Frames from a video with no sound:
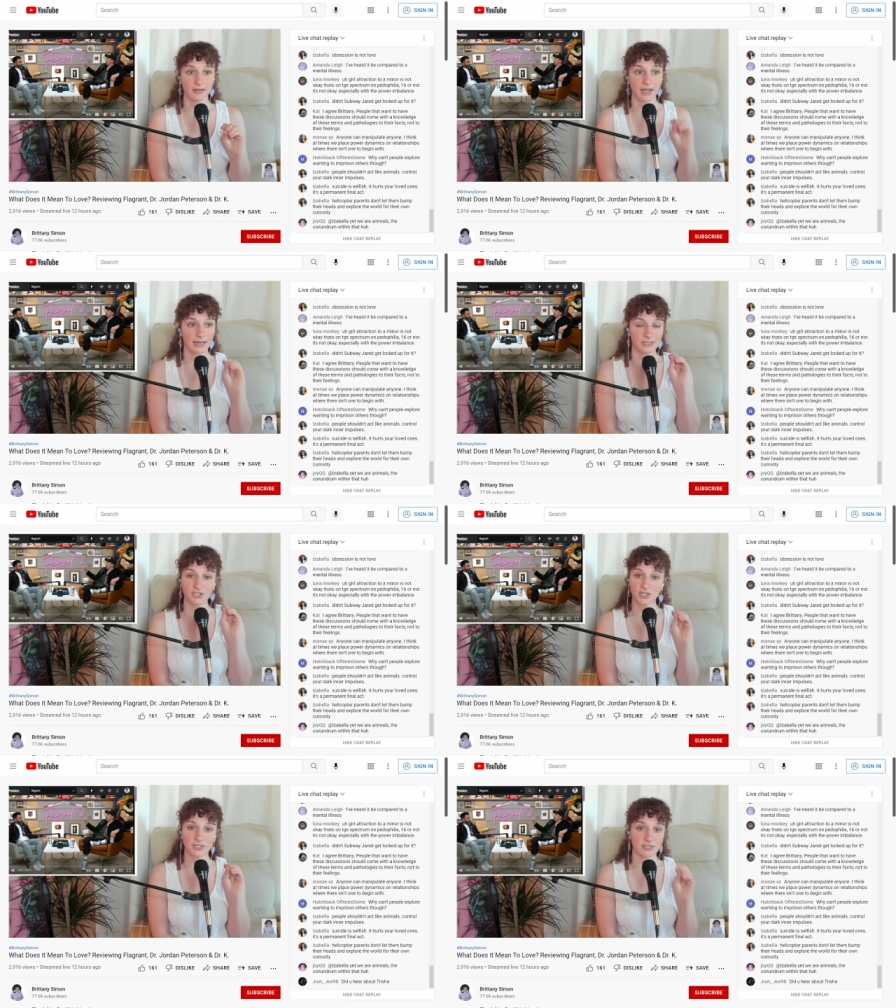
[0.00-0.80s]
And
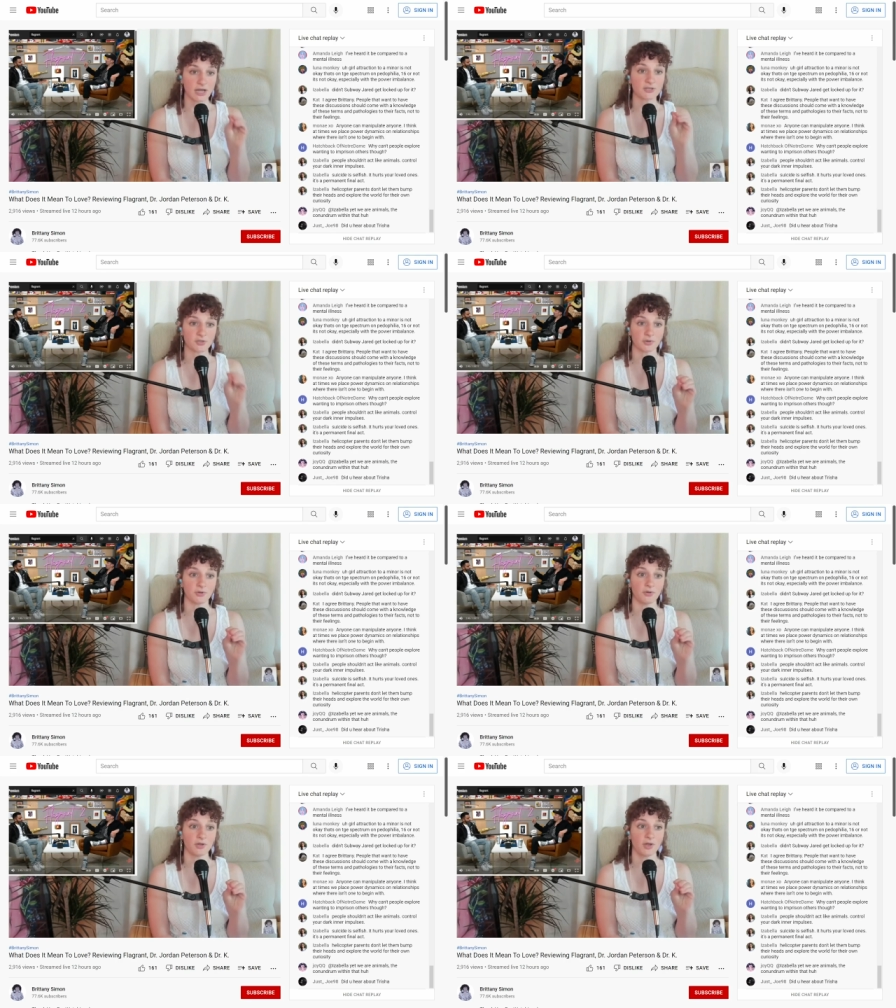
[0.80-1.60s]
it's just not
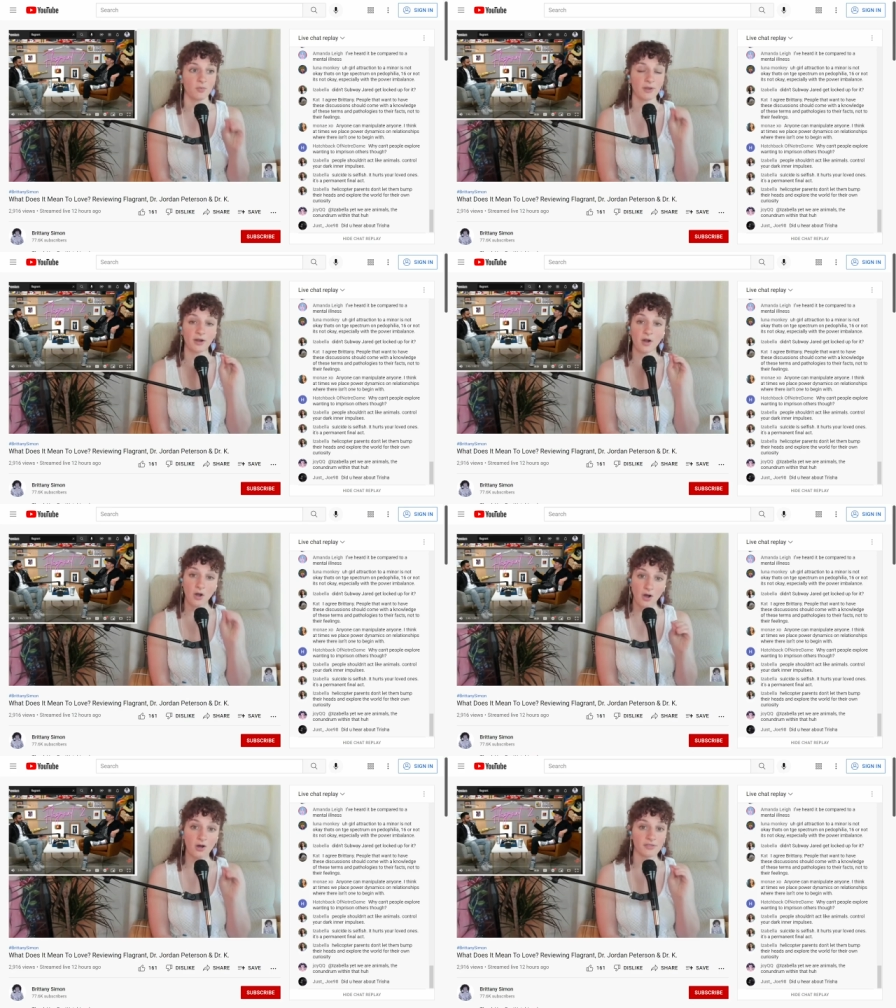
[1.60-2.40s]
true. We are
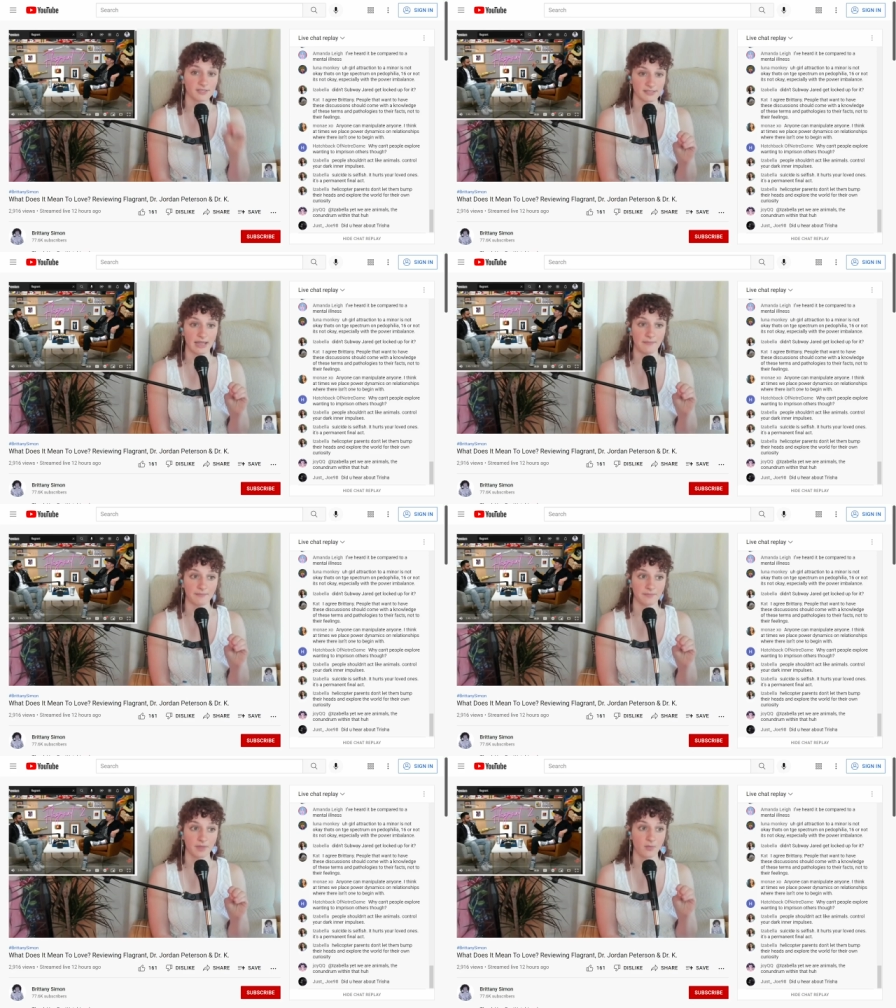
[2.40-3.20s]
all the same.